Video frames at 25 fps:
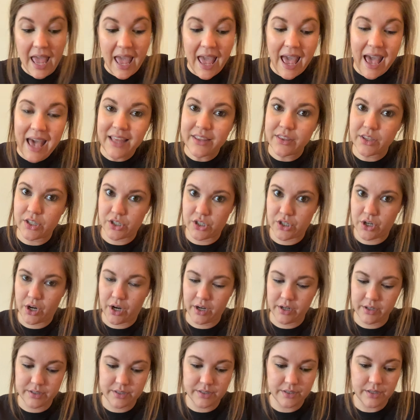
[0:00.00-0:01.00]
at the
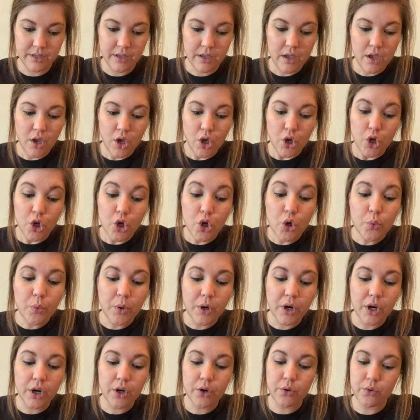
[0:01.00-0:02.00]
sharks, who
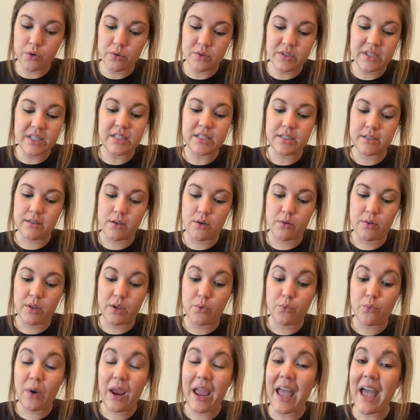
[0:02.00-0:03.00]
were cruising slowly
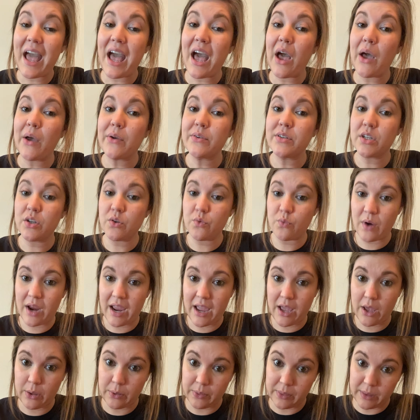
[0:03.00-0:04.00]
round and
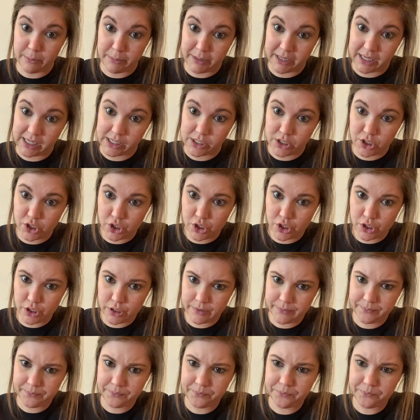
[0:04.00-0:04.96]
round the peach.